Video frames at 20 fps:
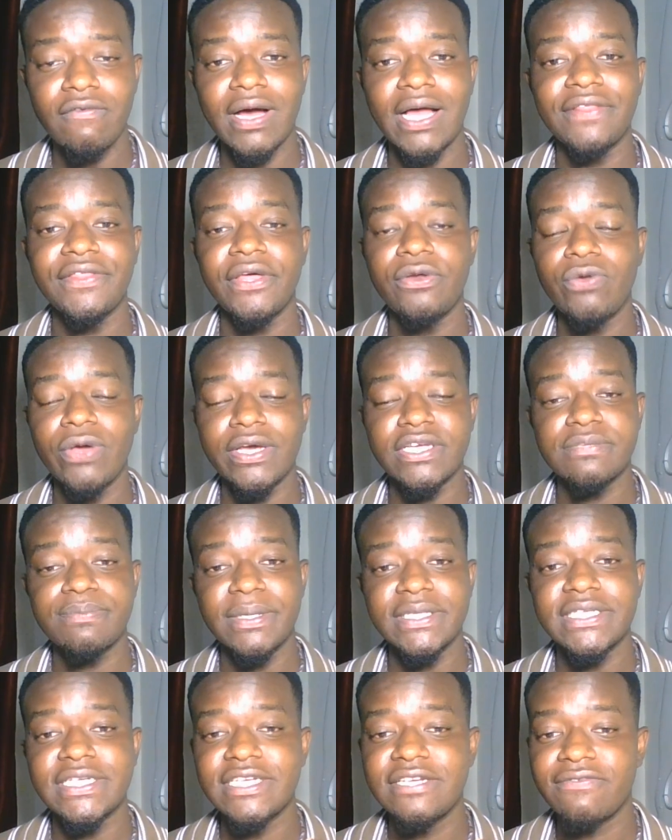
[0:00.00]
and then you're
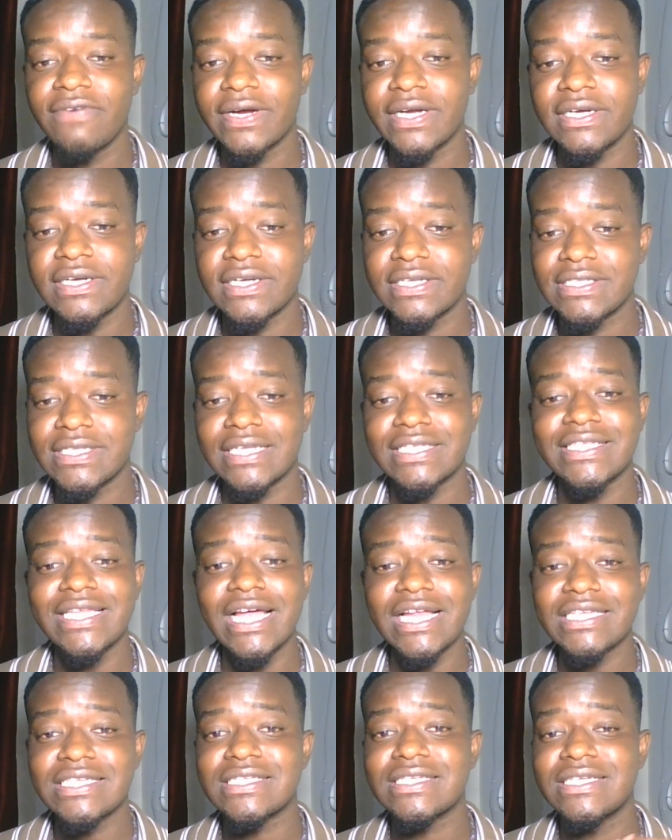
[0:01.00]
expecting different results.
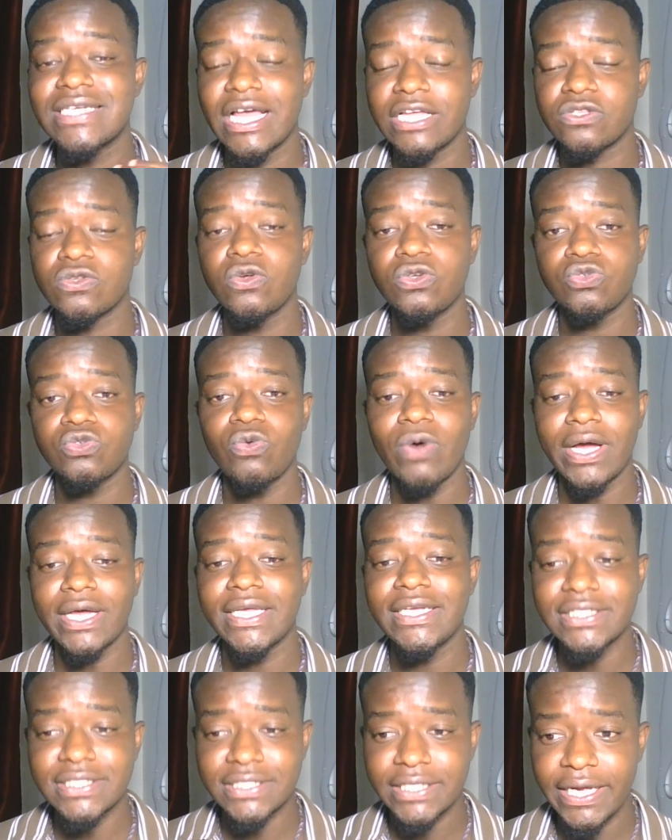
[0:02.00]
That does not work
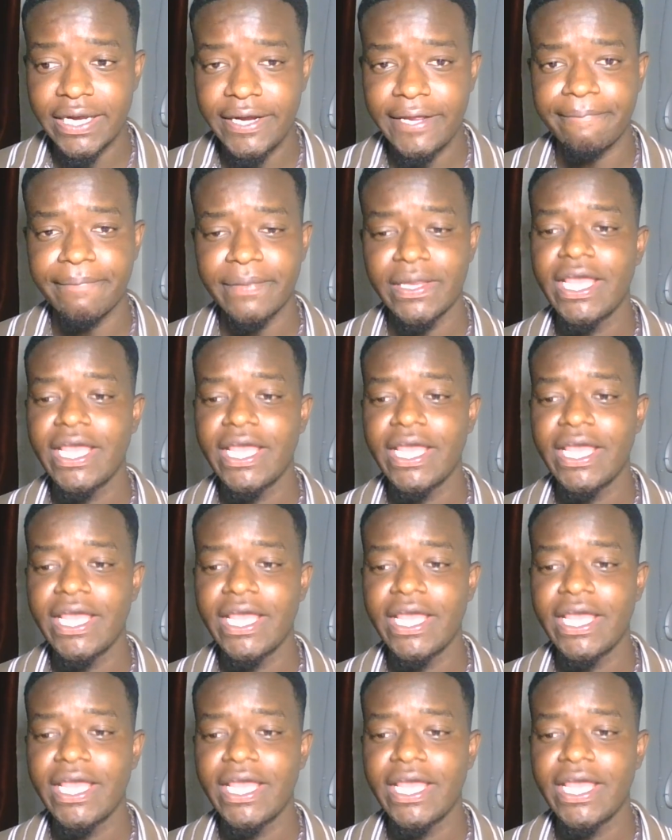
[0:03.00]
in trading.